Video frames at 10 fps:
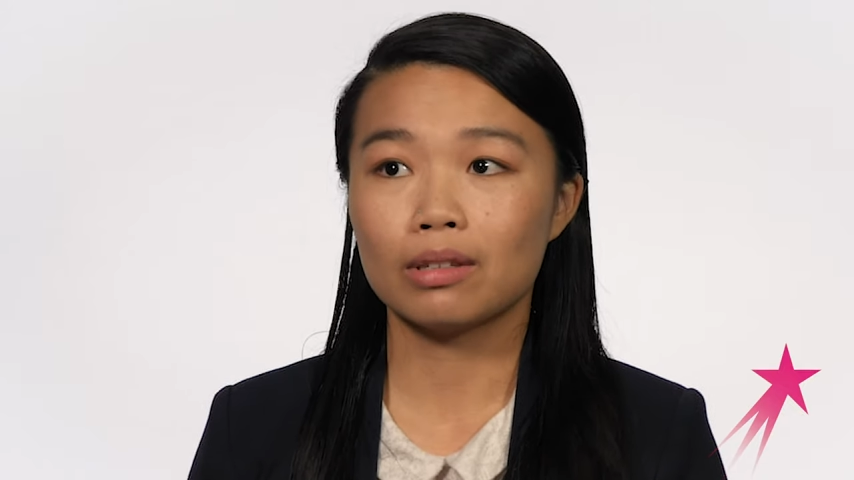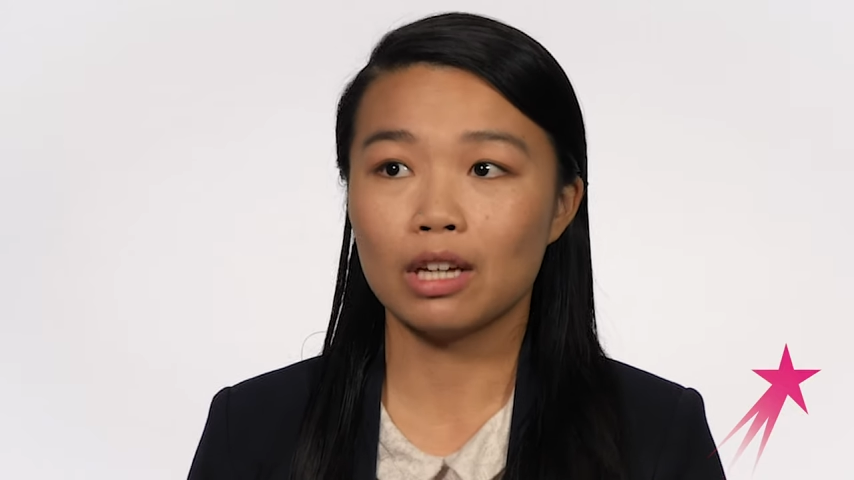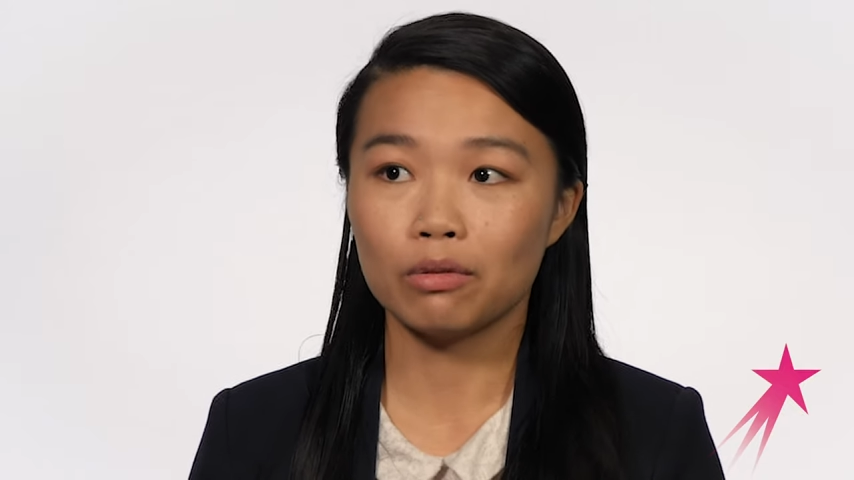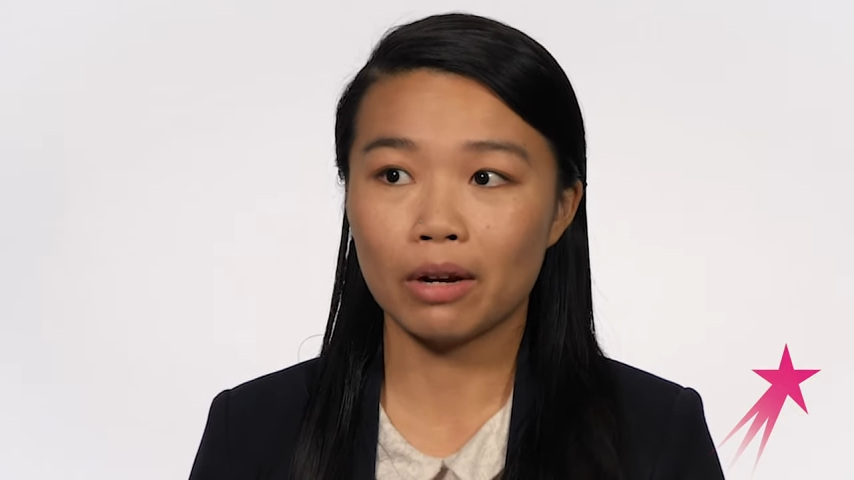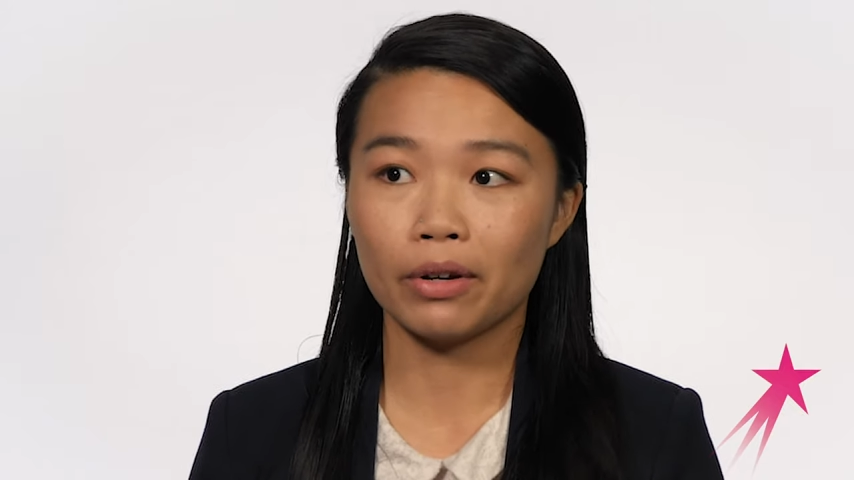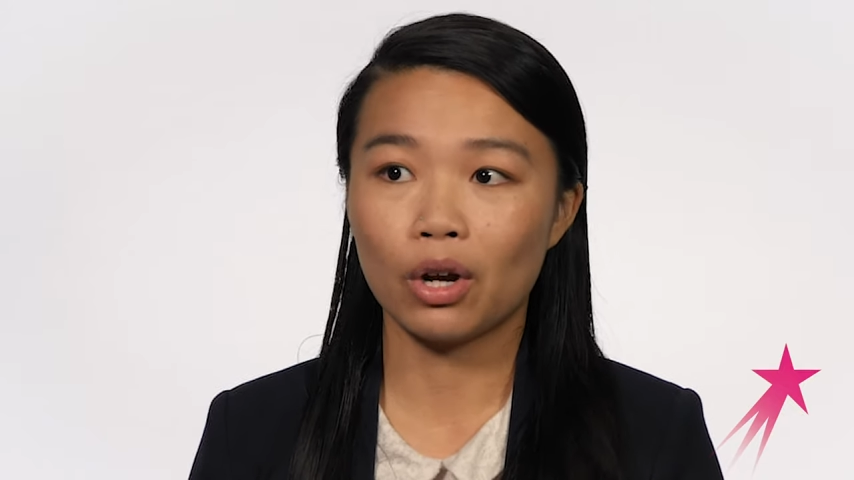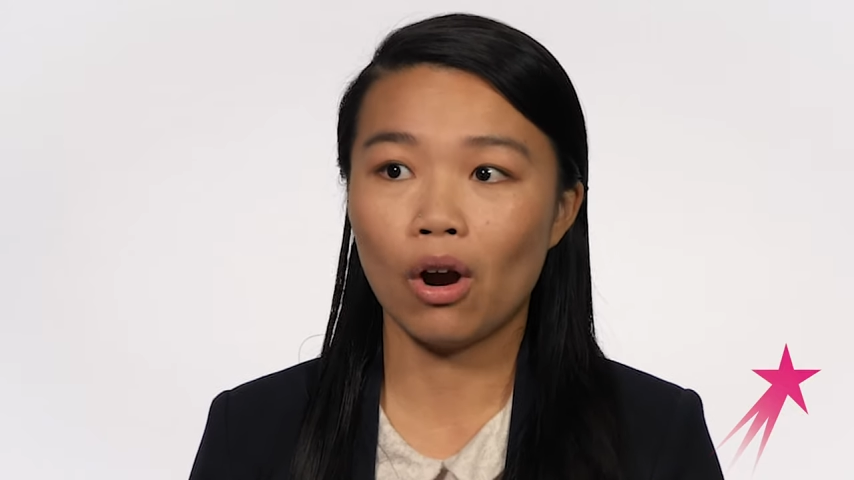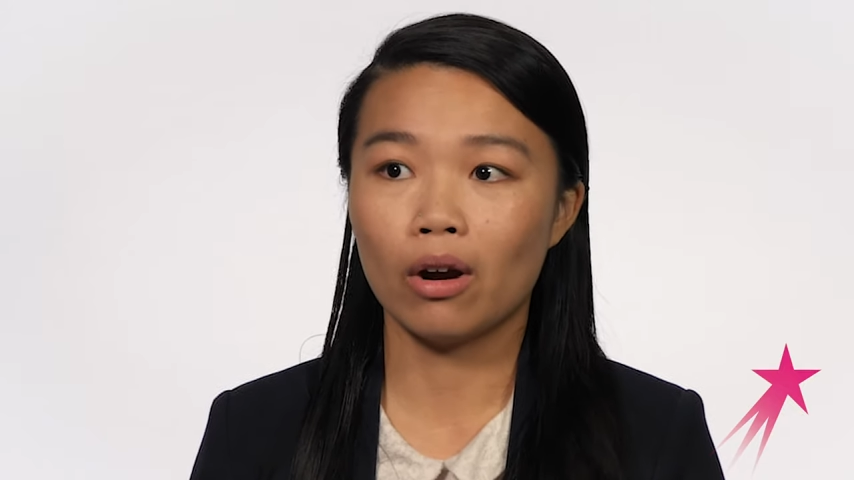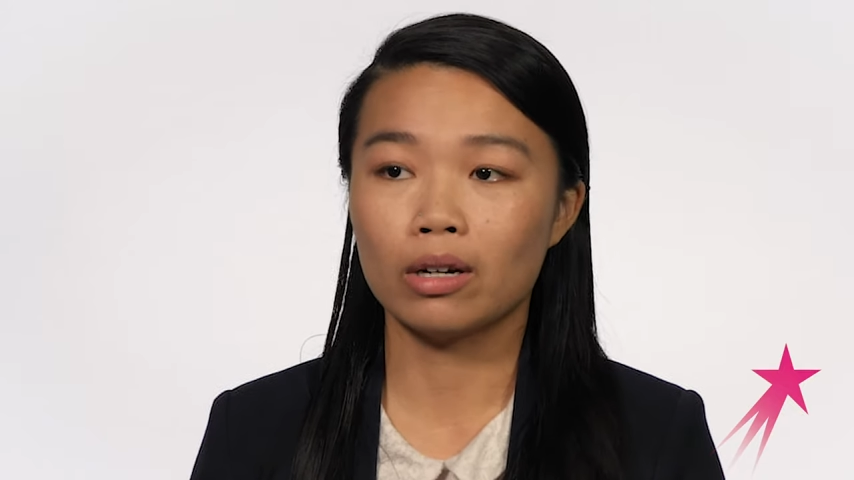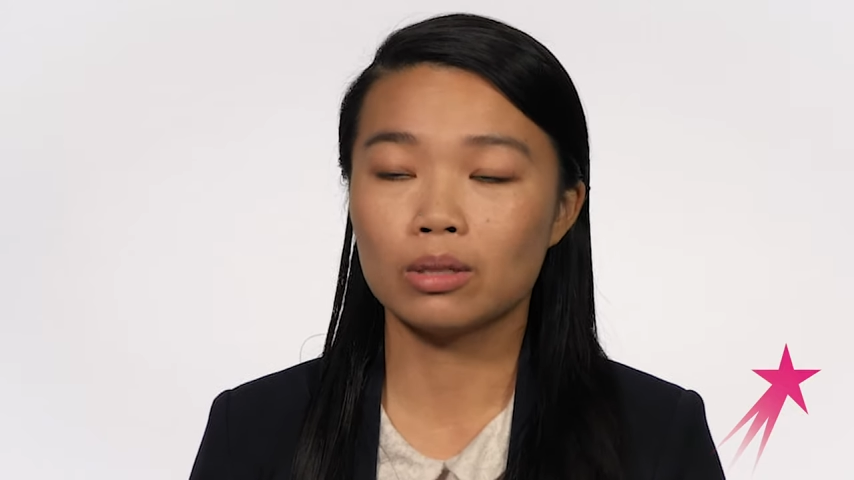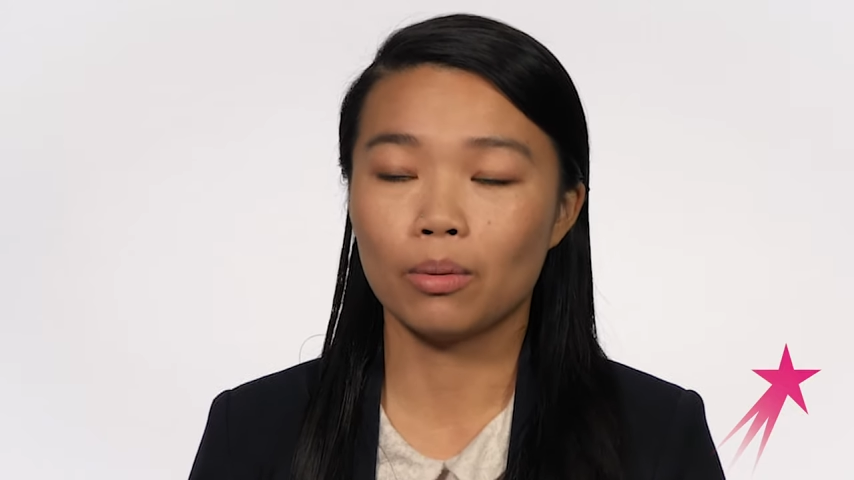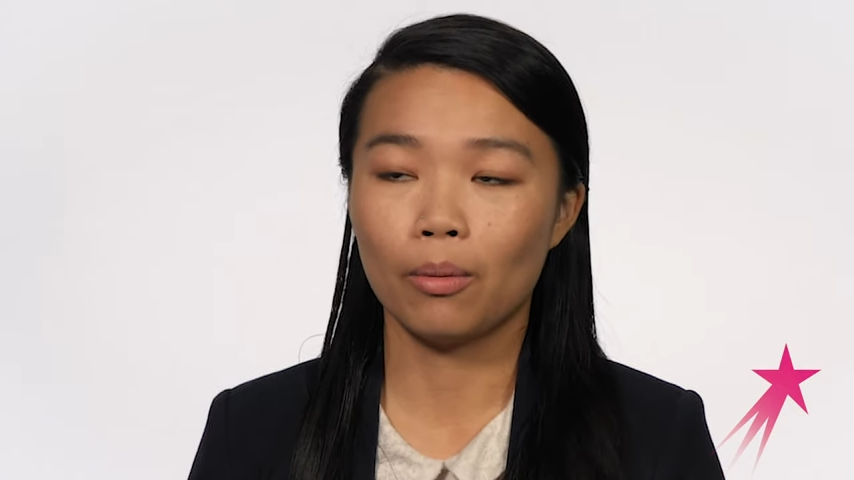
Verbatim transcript: self-driving cars,